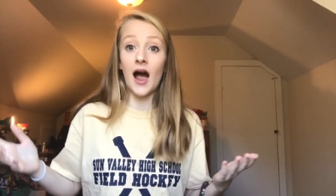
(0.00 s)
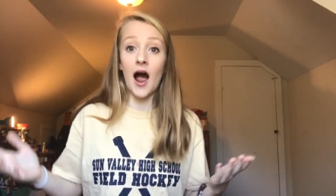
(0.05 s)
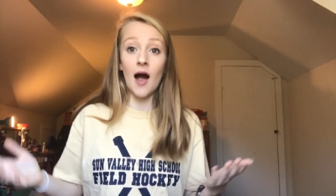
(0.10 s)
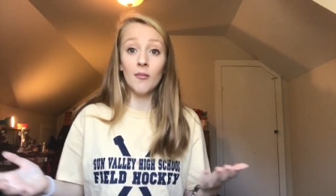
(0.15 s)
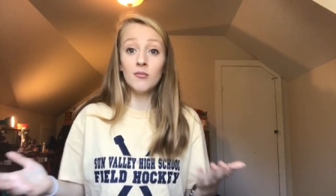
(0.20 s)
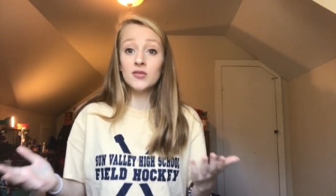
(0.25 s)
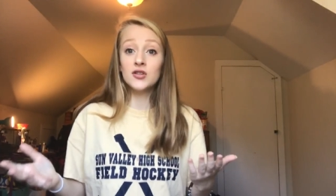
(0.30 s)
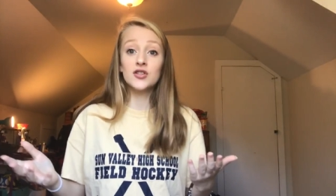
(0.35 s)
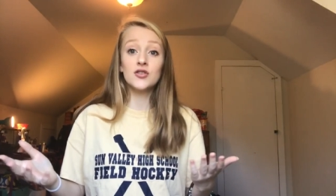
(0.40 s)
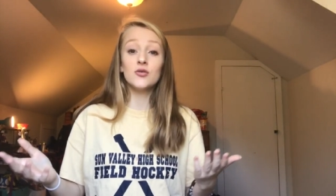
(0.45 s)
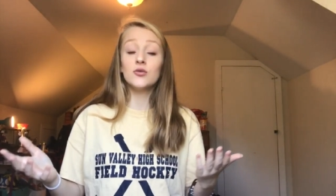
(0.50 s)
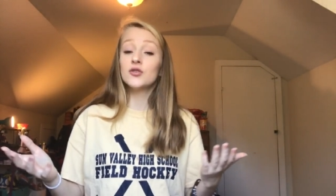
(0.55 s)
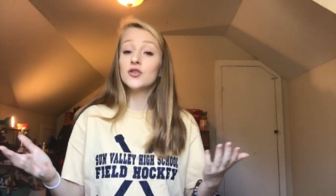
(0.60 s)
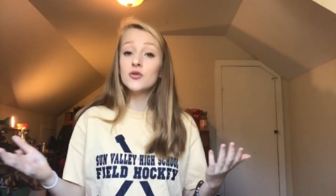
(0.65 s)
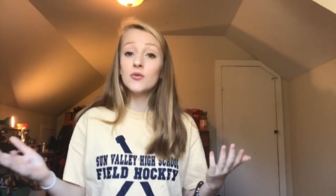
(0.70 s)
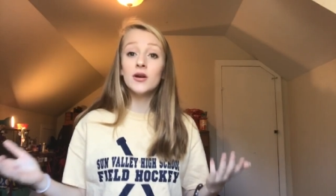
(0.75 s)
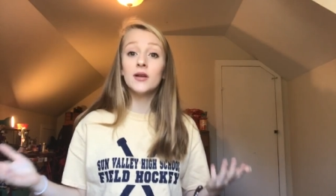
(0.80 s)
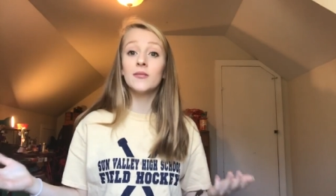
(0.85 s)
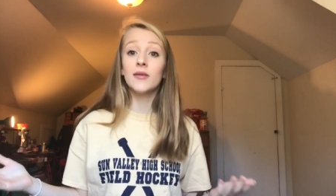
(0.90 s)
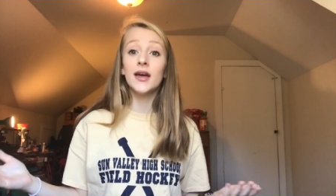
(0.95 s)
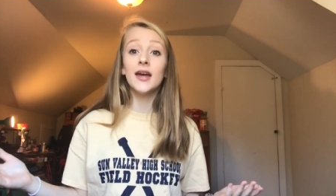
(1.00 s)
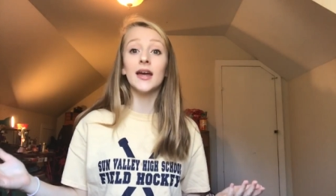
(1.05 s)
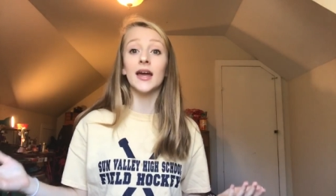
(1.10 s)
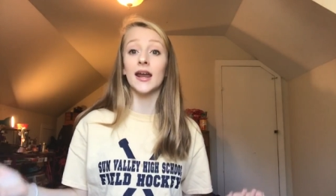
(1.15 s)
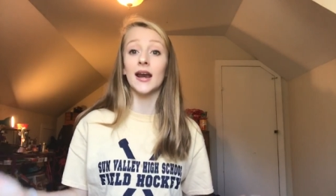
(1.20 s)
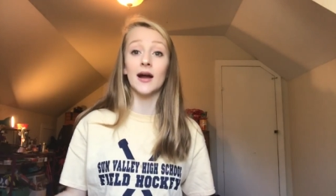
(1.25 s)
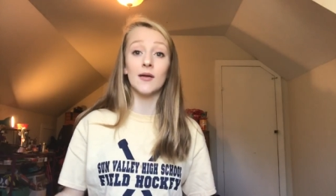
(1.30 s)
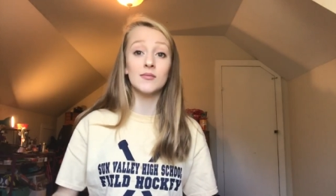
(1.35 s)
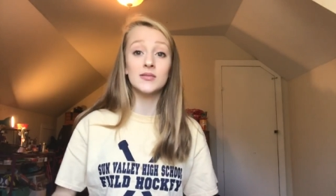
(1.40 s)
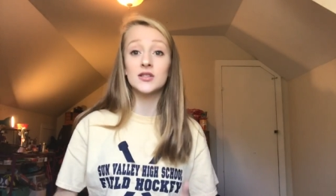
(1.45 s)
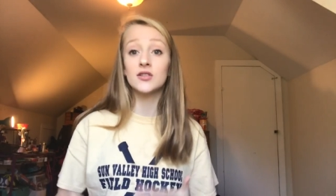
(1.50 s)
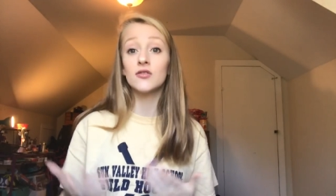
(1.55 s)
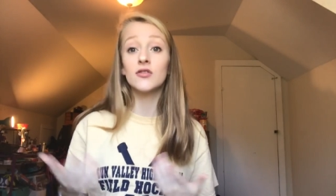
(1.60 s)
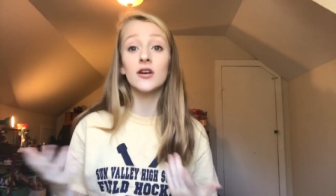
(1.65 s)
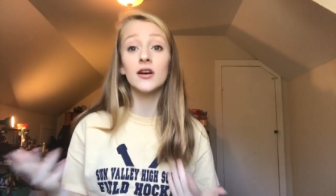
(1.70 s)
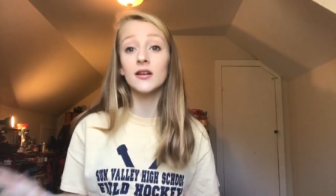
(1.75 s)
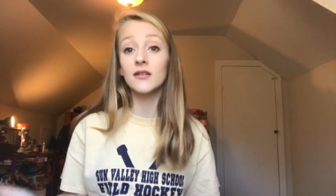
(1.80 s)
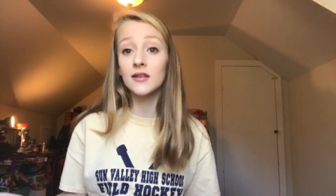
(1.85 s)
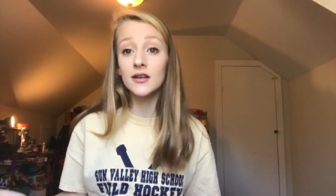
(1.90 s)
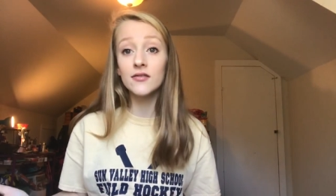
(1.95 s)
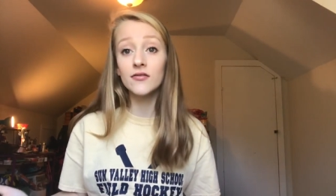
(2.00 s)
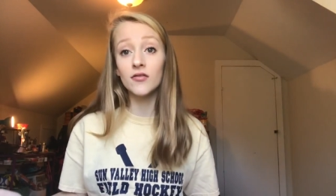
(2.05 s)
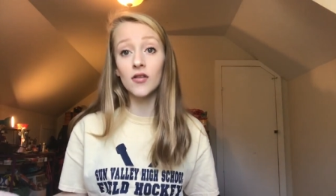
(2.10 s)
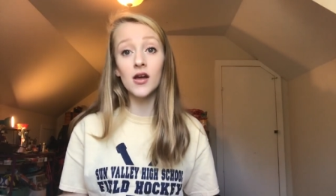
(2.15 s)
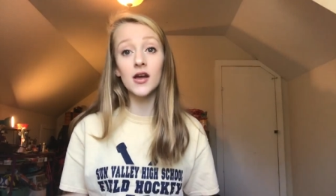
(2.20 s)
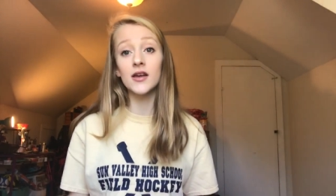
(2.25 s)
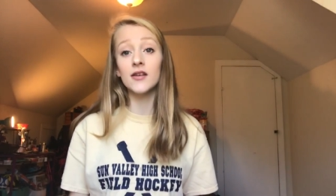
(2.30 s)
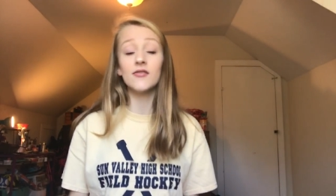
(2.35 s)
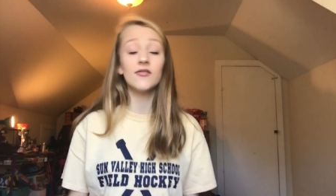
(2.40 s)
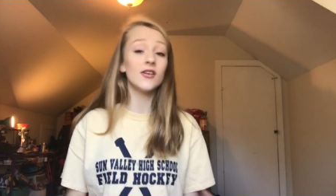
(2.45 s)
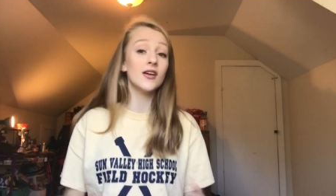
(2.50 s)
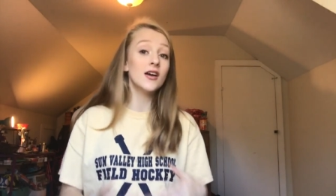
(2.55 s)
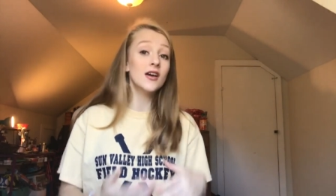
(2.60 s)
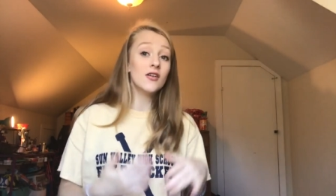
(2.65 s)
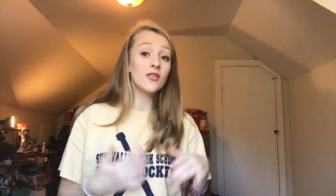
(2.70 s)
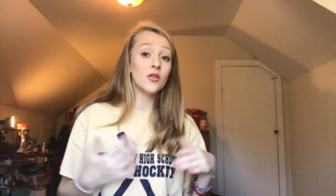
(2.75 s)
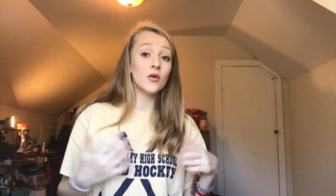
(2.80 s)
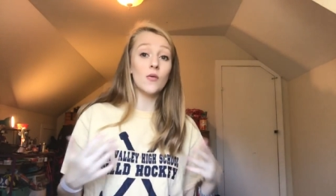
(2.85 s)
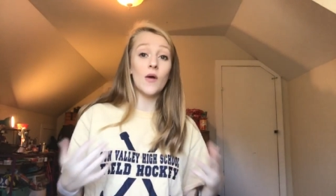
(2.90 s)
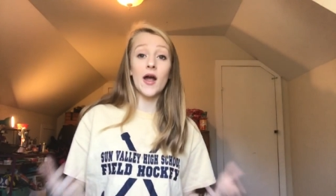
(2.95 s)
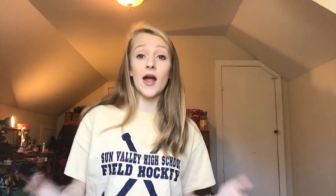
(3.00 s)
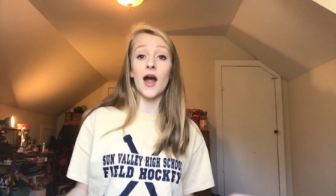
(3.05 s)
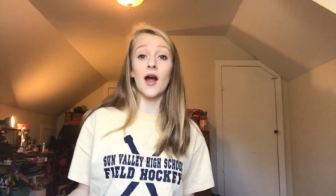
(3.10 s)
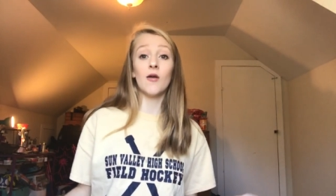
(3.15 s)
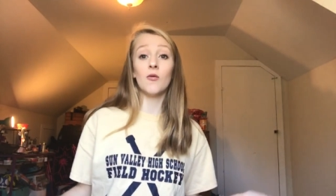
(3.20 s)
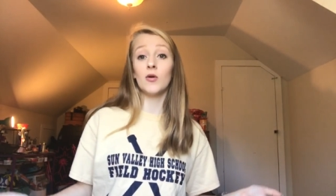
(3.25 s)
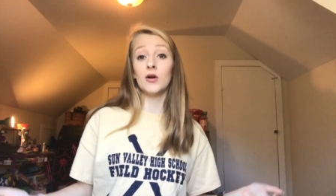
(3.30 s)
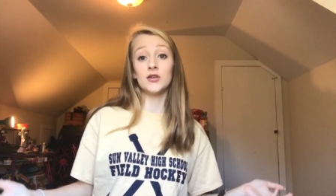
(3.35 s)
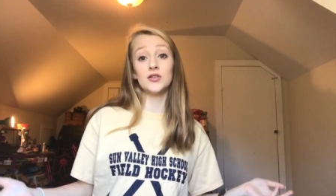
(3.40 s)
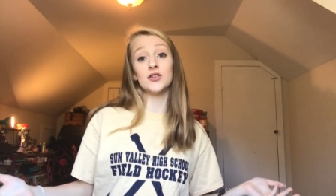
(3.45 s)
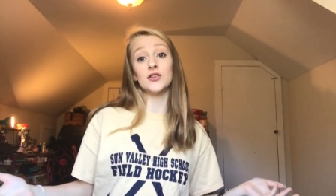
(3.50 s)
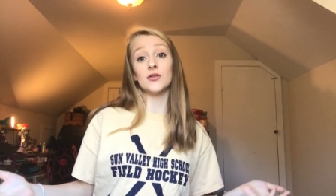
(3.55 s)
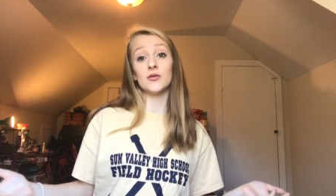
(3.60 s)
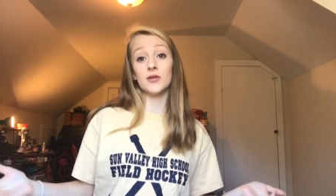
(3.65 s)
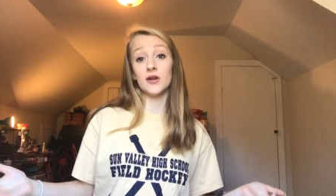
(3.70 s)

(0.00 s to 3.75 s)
I'm still doing me and I'm still gonna live life the way I want to.